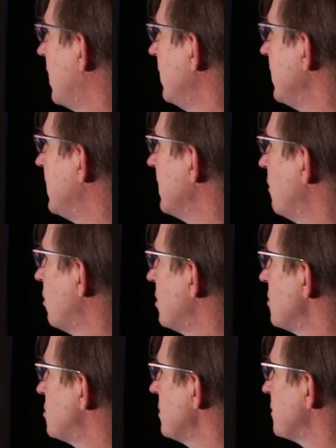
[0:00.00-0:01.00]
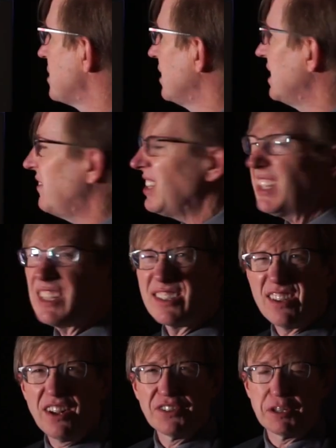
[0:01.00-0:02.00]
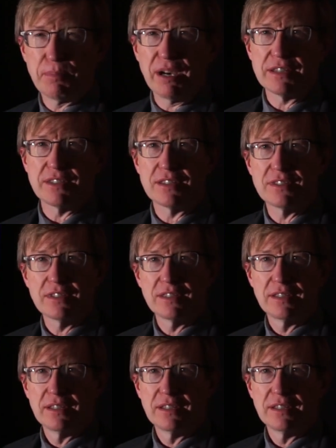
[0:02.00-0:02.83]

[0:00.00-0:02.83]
and leaking out onto the surface and leaving these salt deposits.